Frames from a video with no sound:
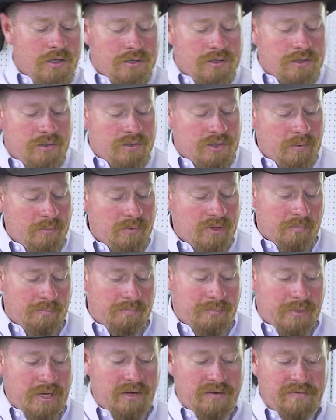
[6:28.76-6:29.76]
So some of the
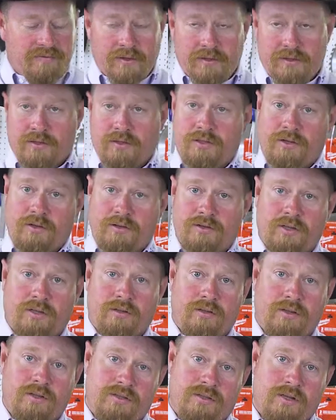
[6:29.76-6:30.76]
benefits of
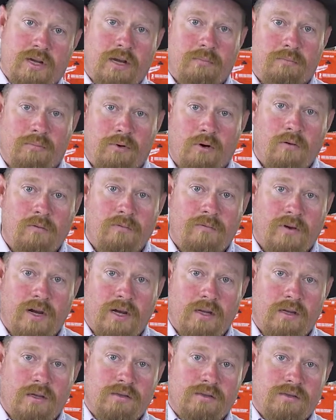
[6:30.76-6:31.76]
using these type
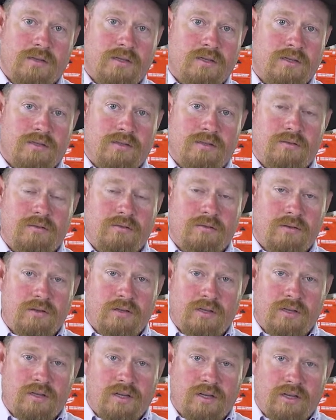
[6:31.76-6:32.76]
profiles is,
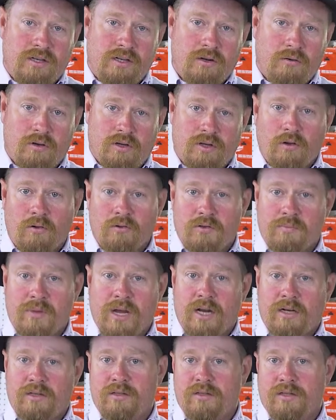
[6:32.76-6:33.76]
it, you know, it goes
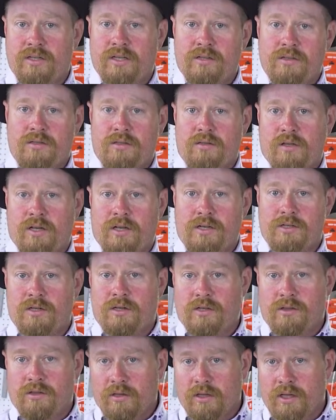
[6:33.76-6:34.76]
back to the
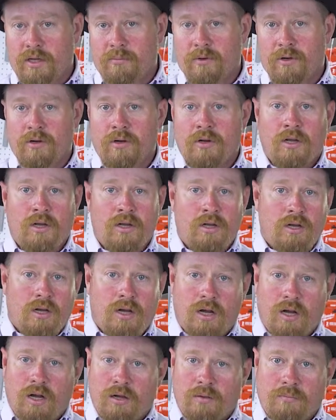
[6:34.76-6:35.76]
installation and the labor.
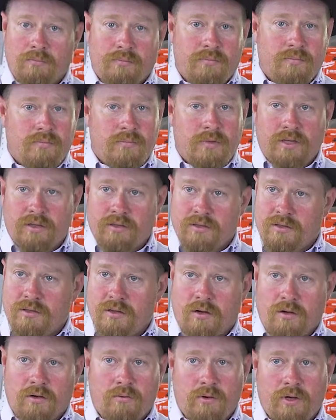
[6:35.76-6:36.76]
Um, they
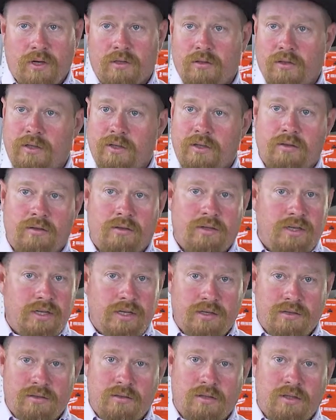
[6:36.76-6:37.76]
install quickly,
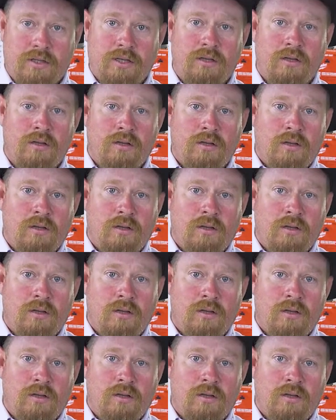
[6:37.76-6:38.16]
easily.